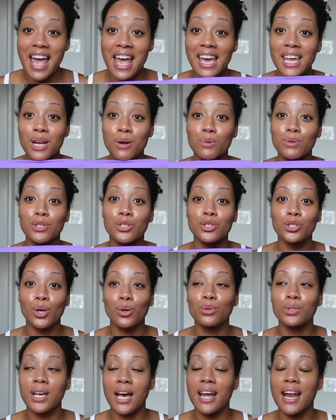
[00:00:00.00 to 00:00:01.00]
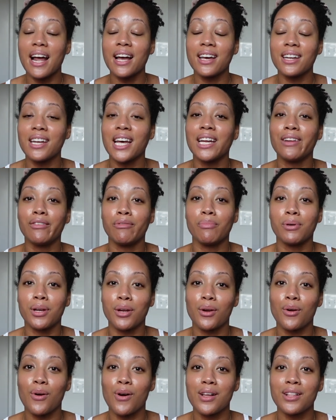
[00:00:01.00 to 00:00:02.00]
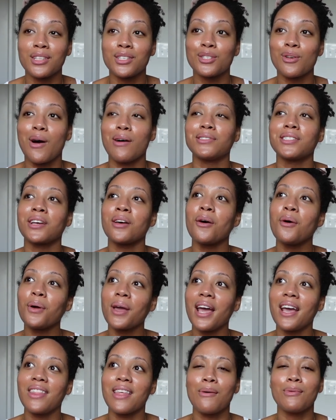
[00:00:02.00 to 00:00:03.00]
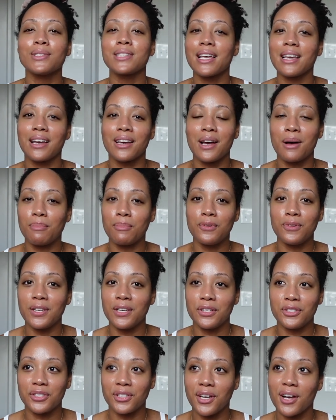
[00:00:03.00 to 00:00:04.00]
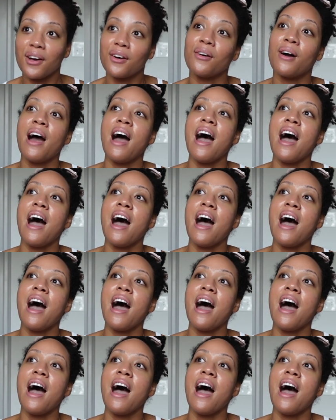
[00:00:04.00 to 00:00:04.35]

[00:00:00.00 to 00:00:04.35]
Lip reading: And it was so tight, I could not even put it on. So I was like, okay, that was like a couple of years ago.